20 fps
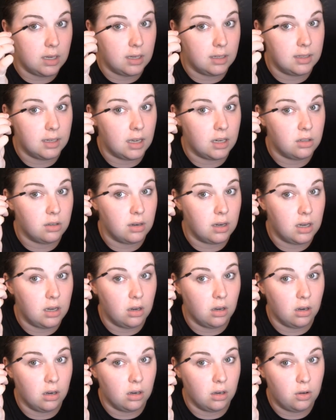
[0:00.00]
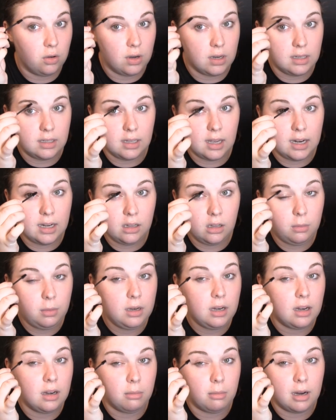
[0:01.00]
exaggerate your crease line a little
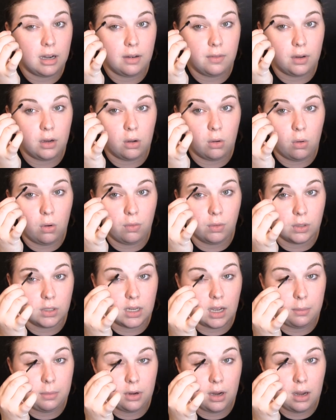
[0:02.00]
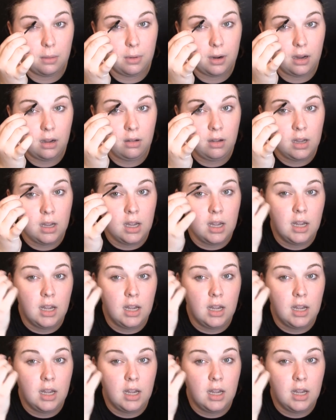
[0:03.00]
bit, and it might even go over top your eyebrow,